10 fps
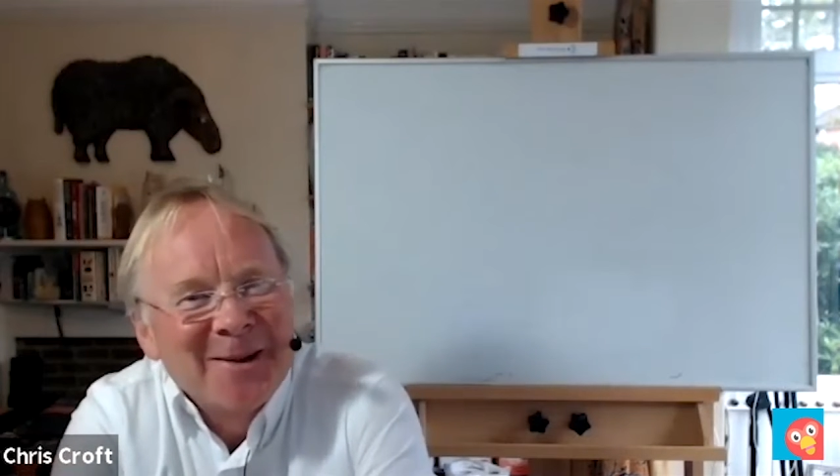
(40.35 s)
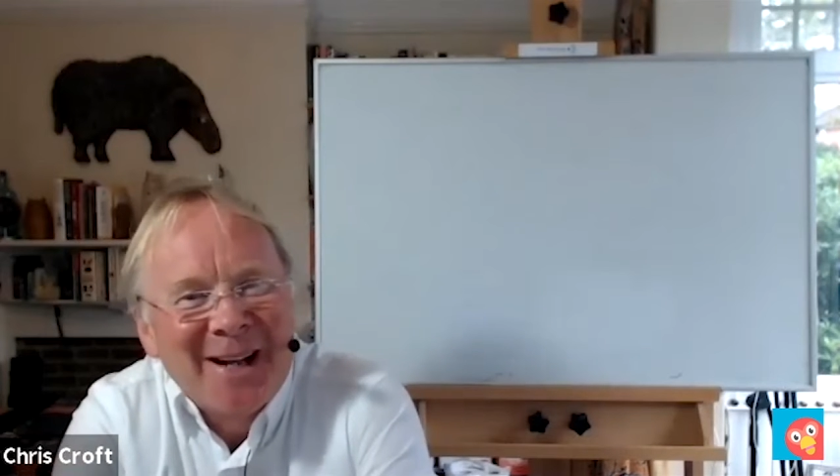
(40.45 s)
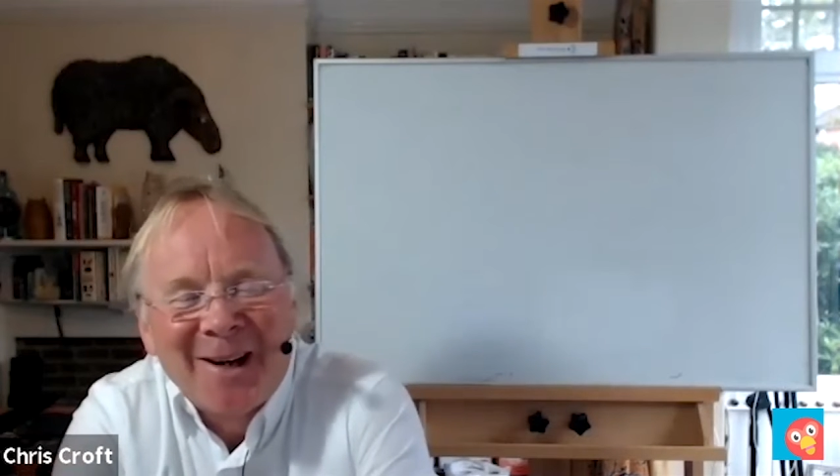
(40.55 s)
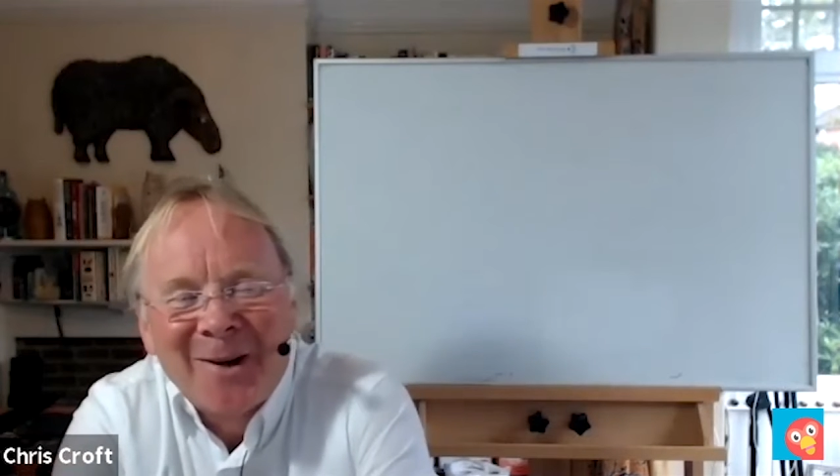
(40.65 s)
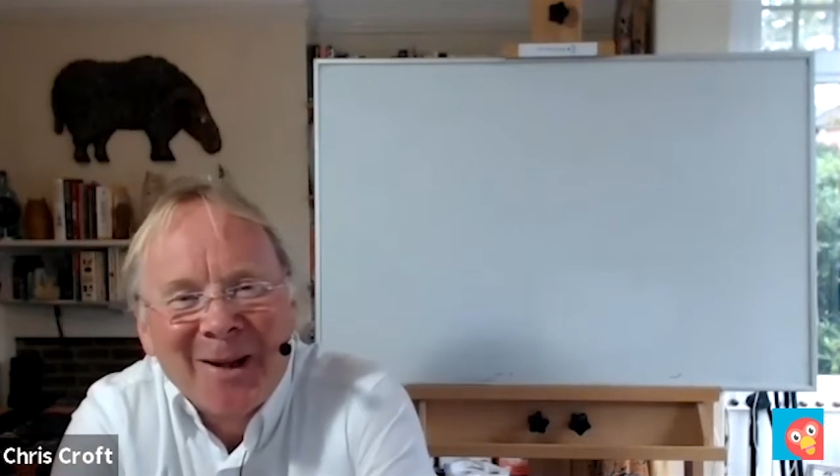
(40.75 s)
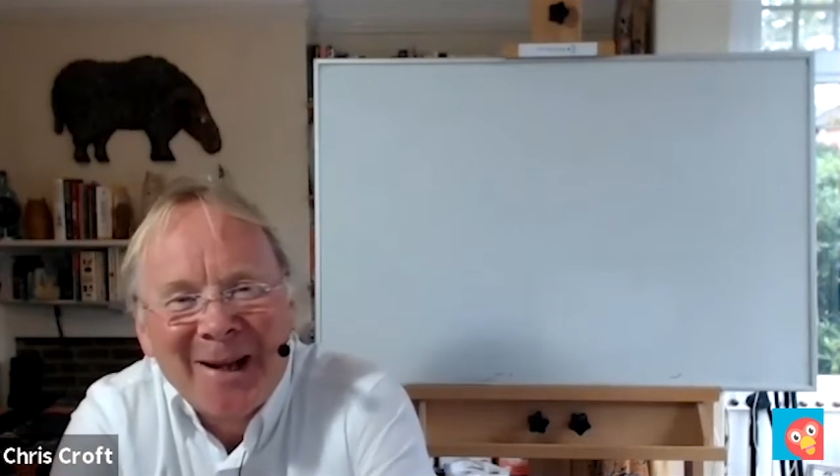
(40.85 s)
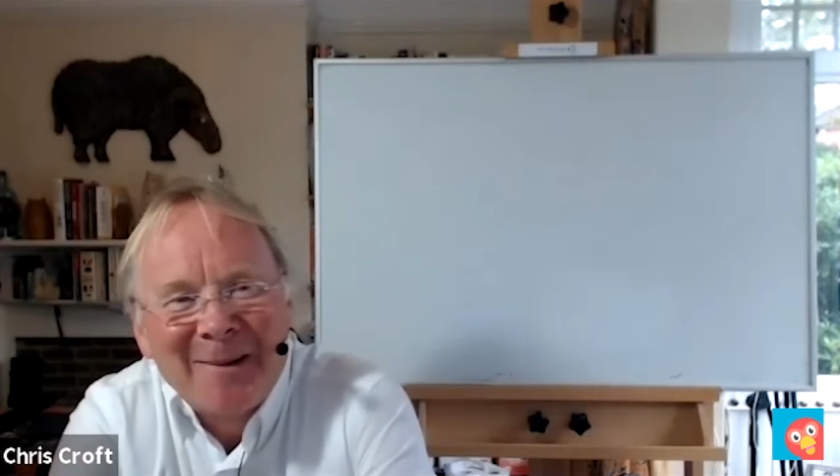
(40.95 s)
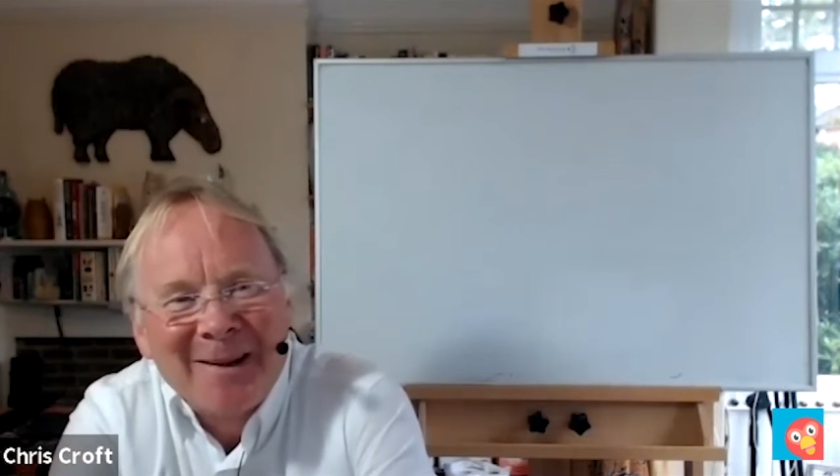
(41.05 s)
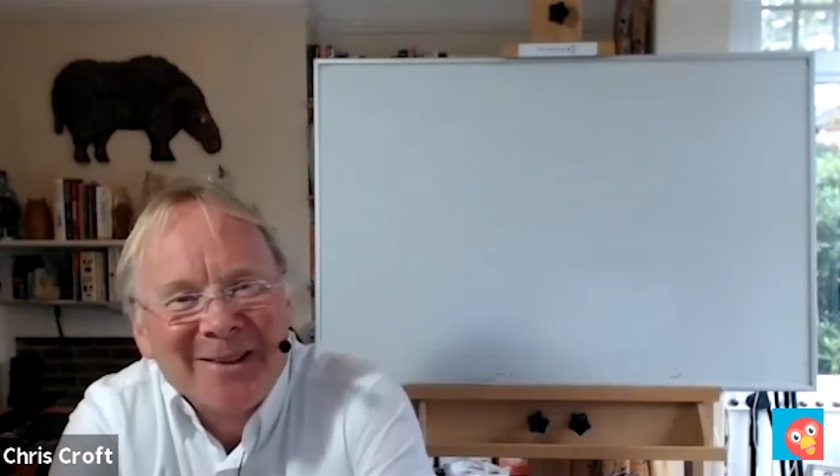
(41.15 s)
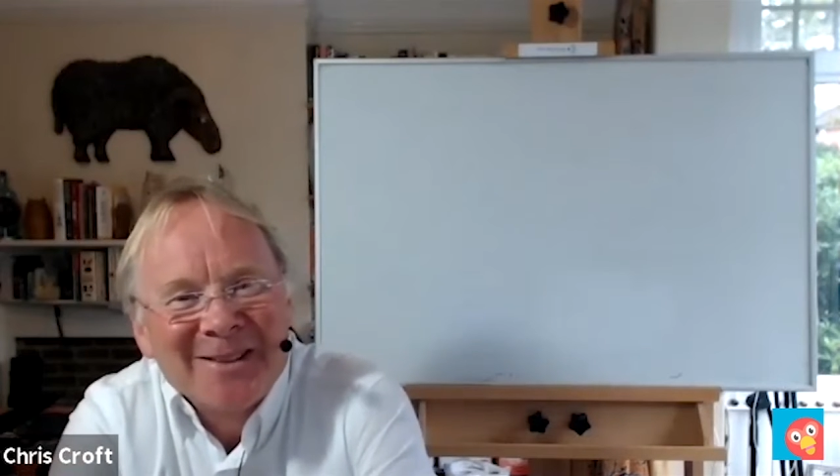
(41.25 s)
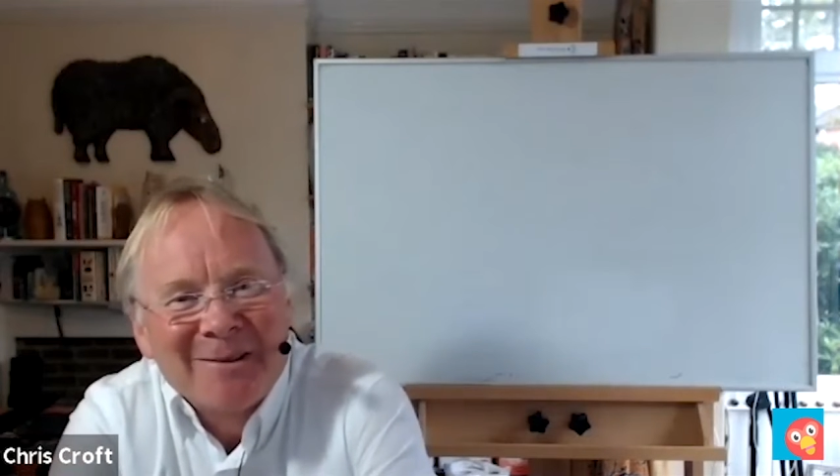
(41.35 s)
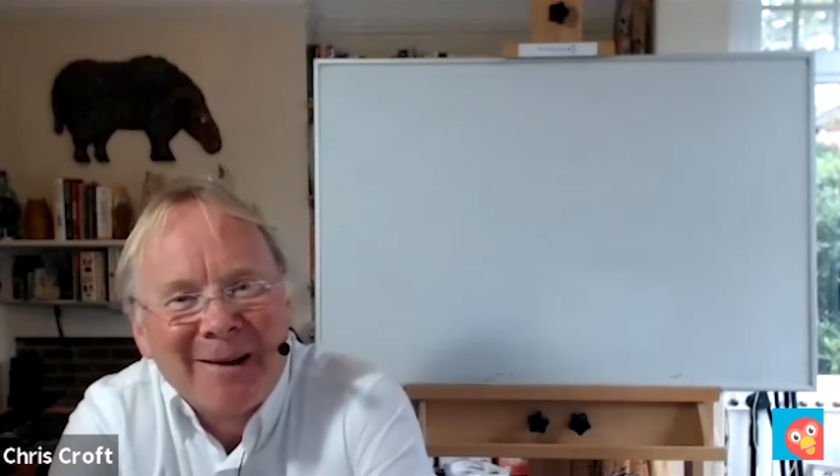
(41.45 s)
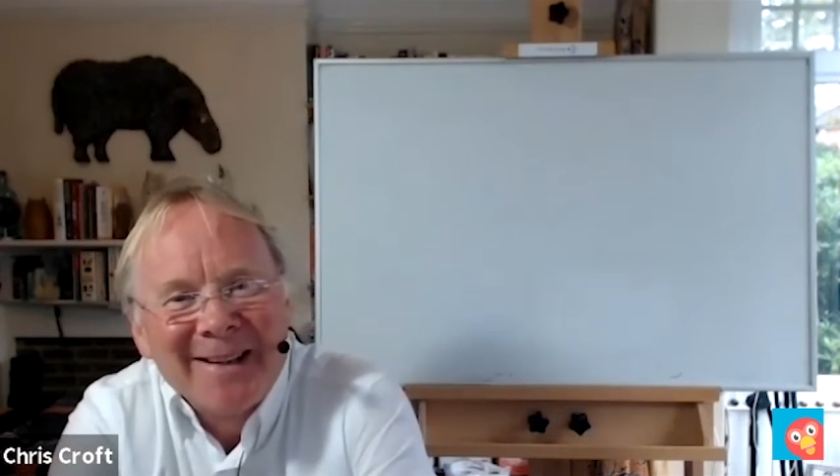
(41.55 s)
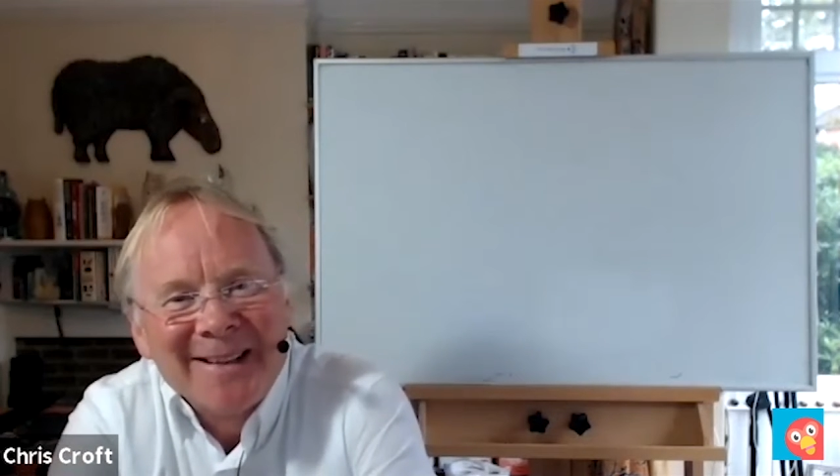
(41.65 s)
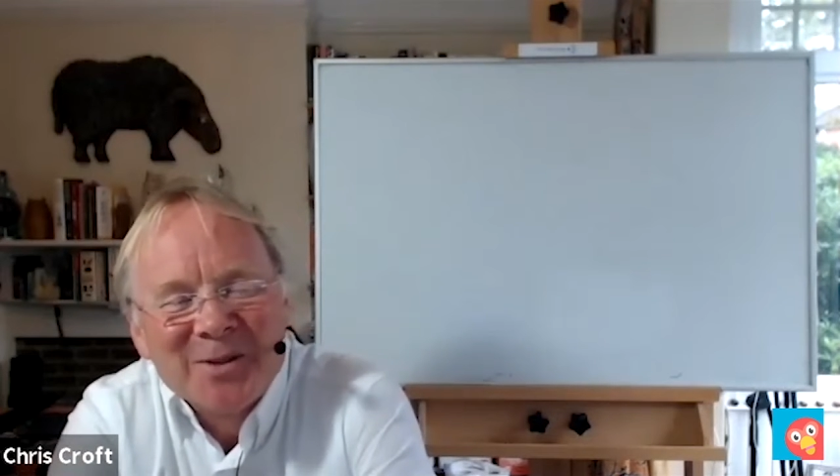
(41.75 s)
and that whole area looks
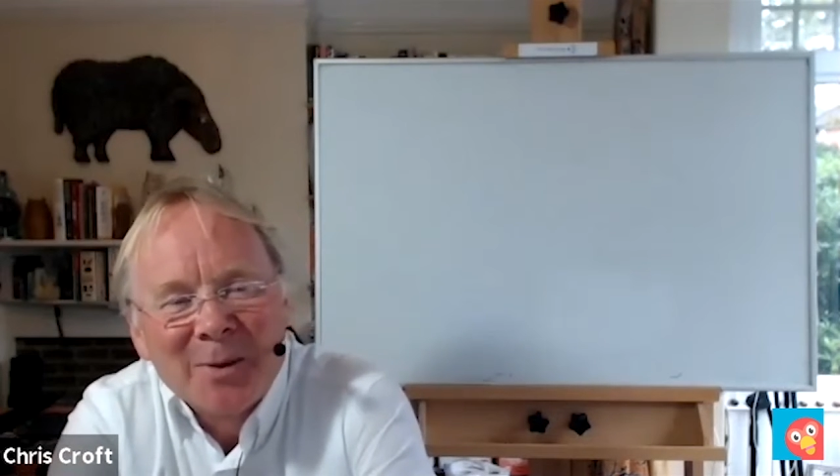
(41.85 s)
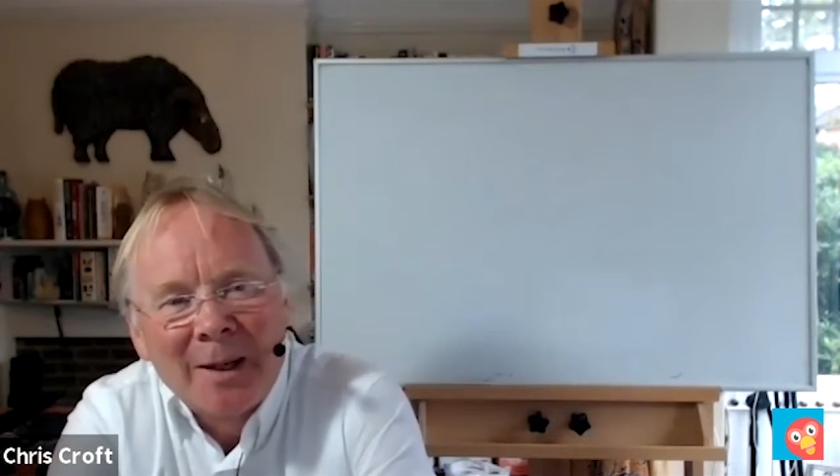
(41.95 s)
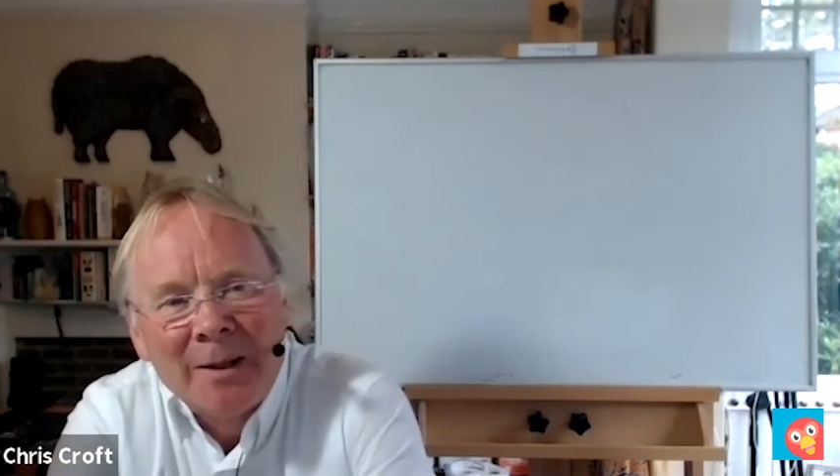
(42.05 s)
great as well.